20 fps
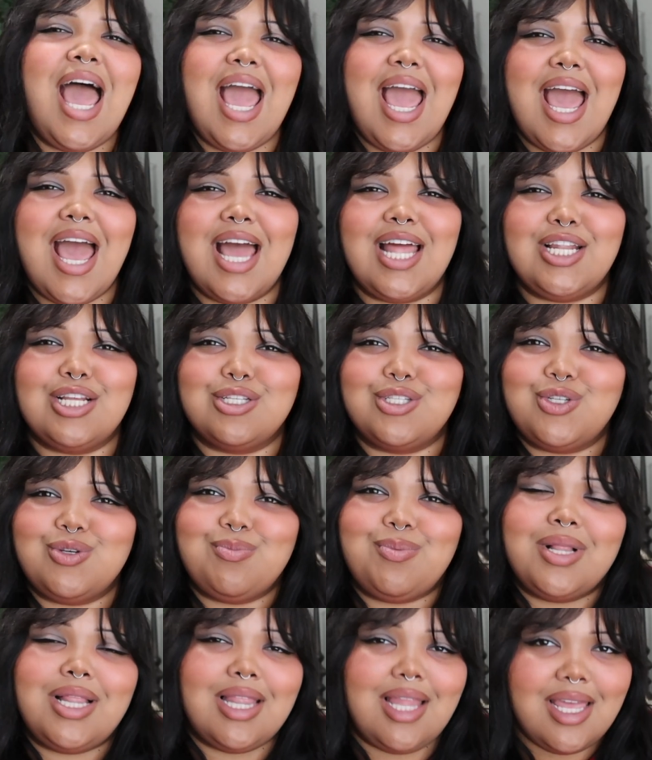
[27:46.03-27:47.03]
And to
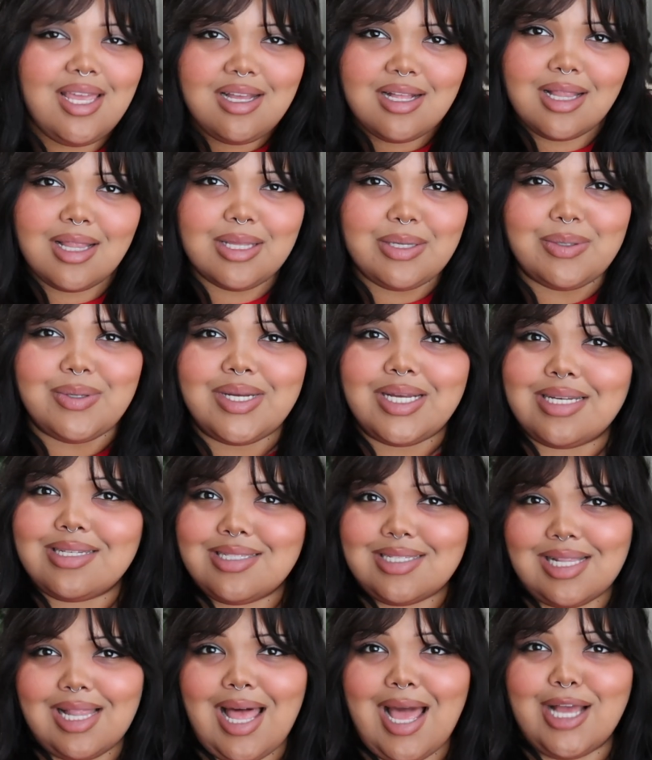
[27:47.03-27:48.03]
play Cloak
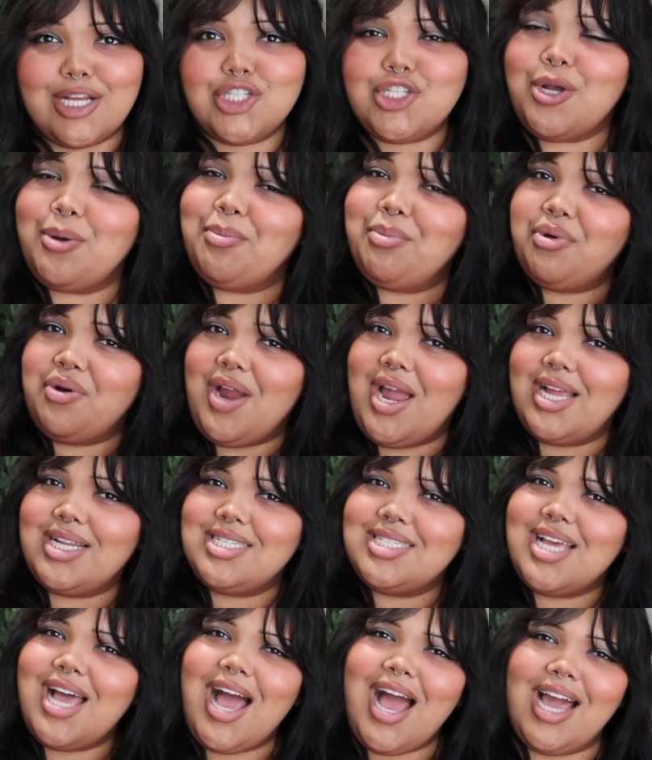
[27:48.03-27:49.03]
slash
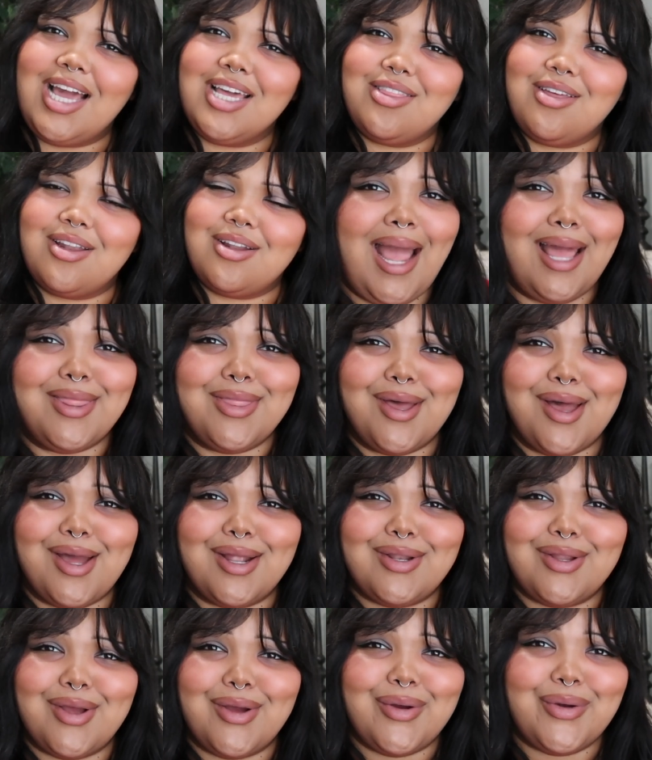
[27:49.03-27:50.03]
Bret, I
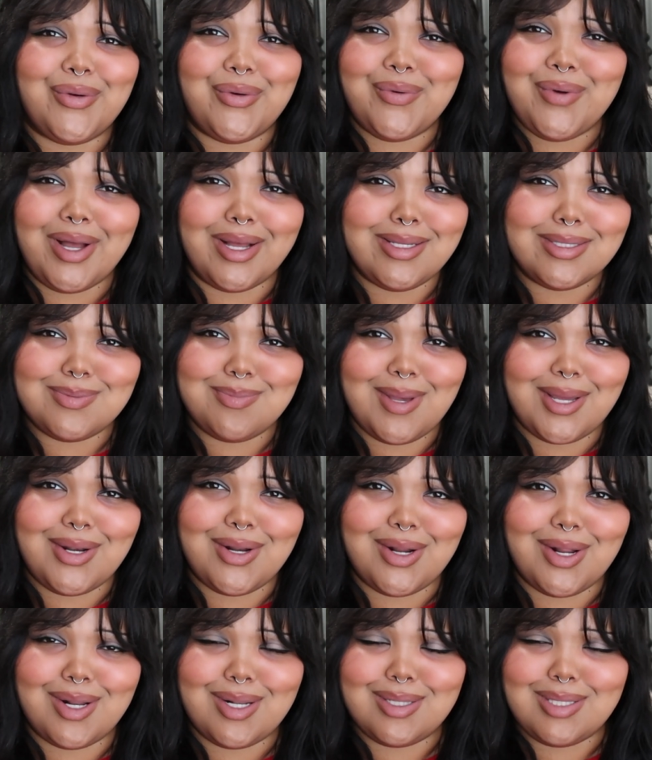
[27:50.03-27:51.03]
thought who else
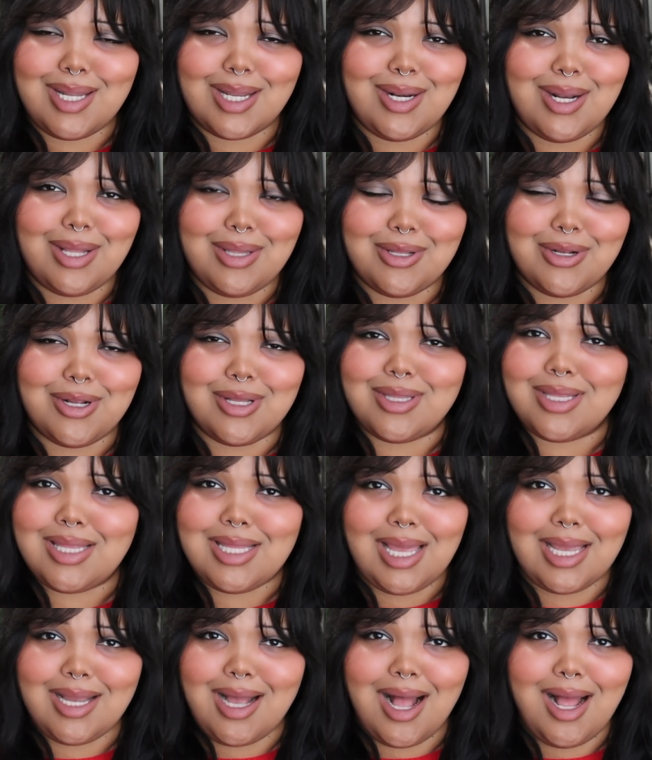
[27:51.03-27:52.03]
better, none other than the
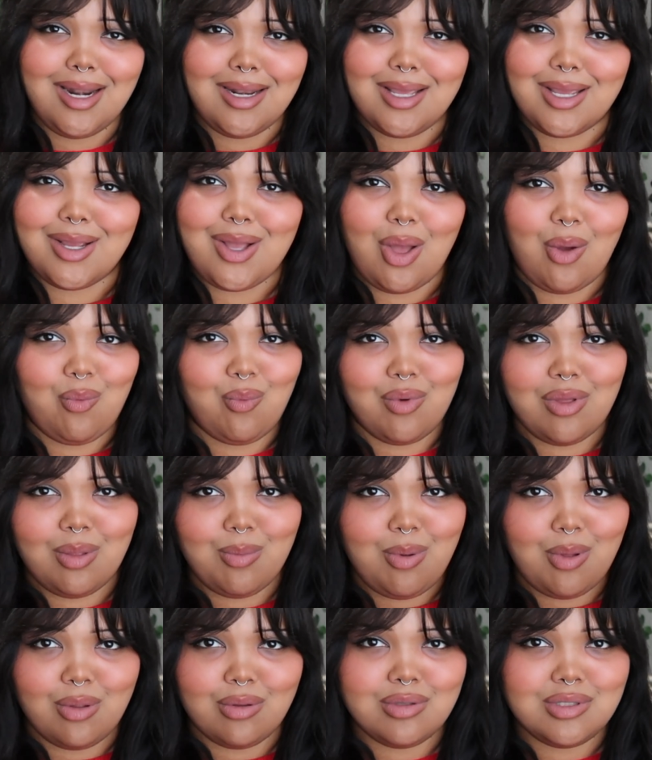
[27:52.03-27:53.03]
iconic Will
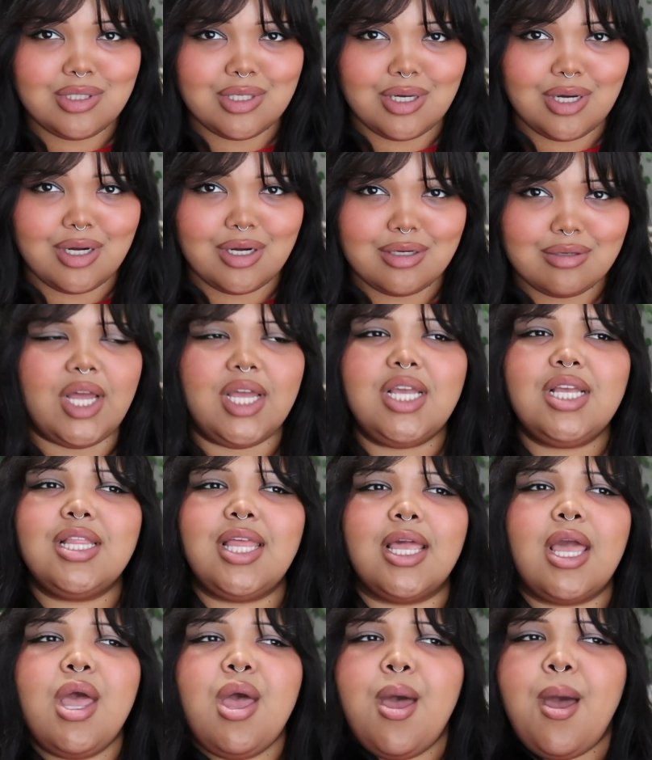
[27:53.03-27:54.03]
Poulter, right?
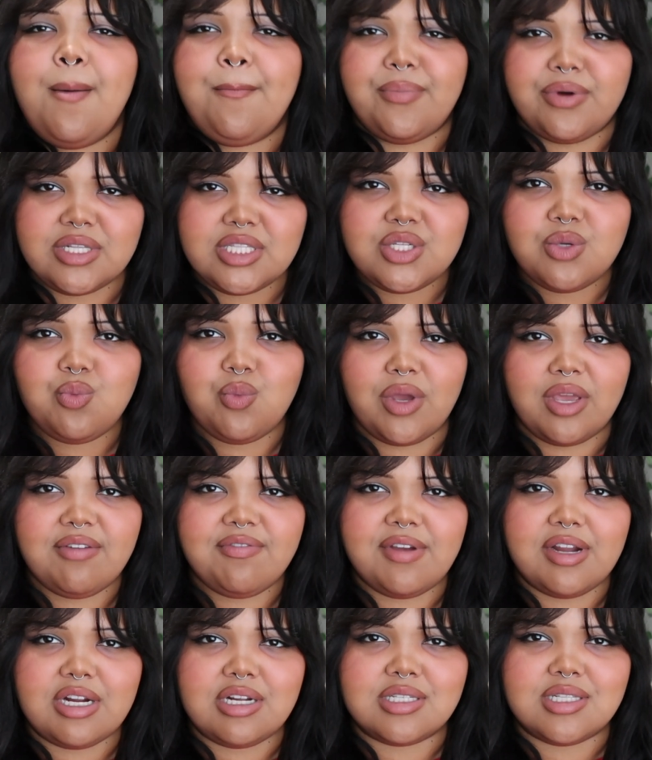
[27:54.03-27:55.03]
Like, put some
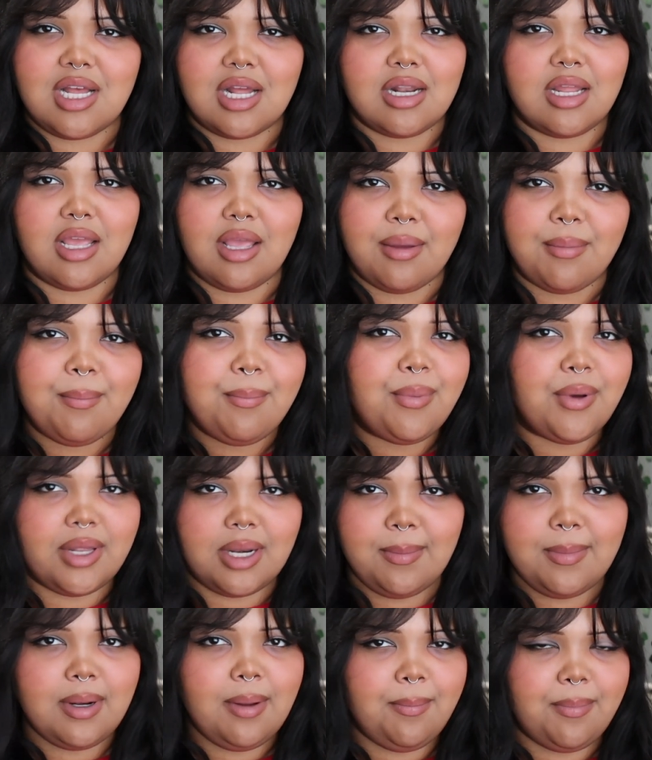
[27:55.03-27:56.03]
Wayfarers on him, put
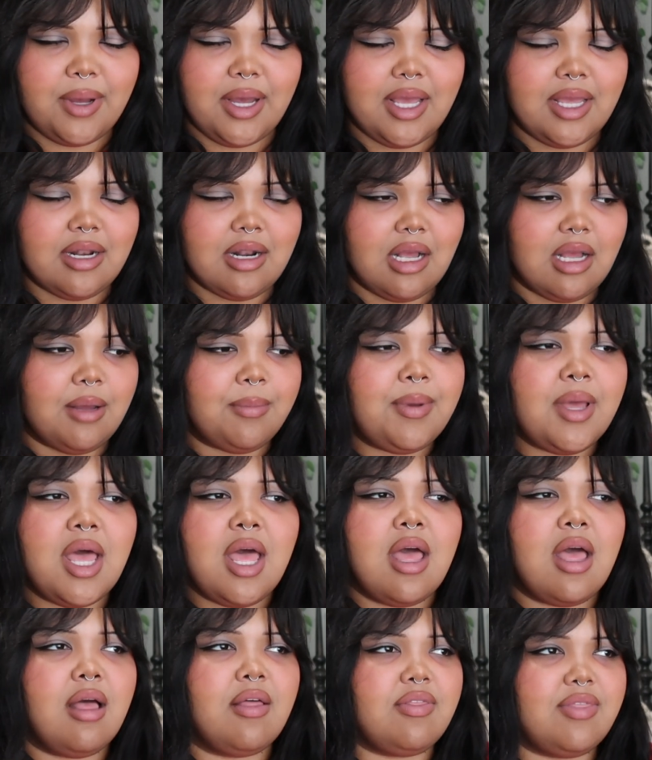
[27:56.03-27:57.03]
him in a button up.
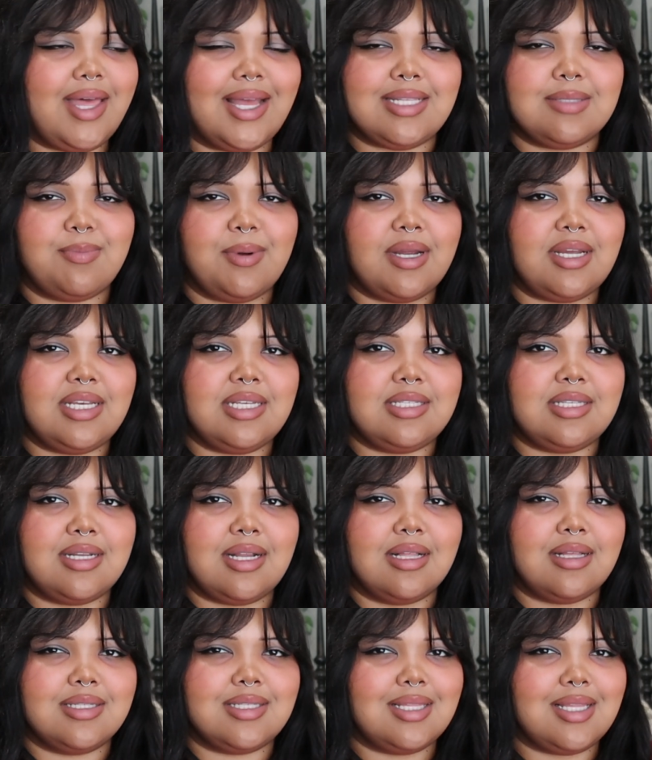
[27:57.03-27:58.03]
That's Bret Easton
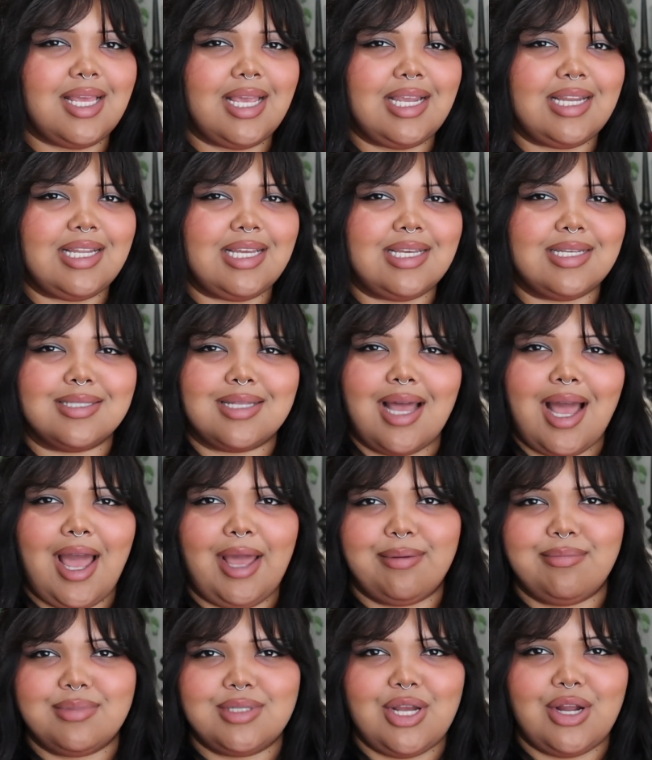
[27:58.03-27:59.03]
Ellis in the 80s.
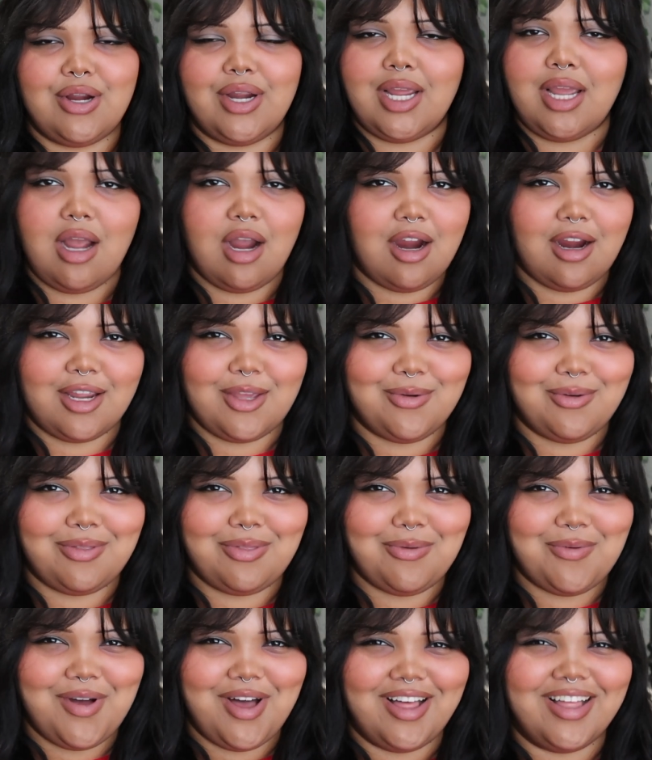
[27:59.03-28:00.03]
I'm sorry, argue at
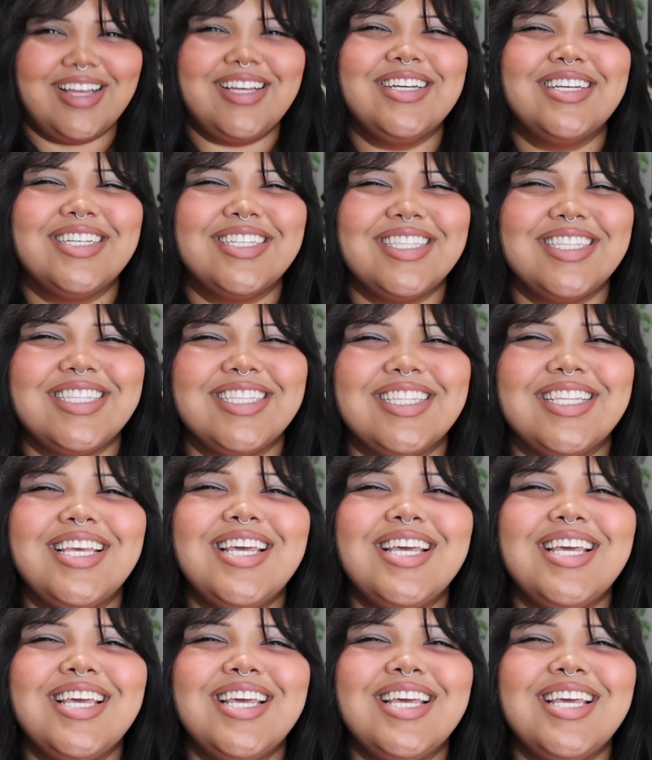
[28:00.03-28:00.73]
the wall. I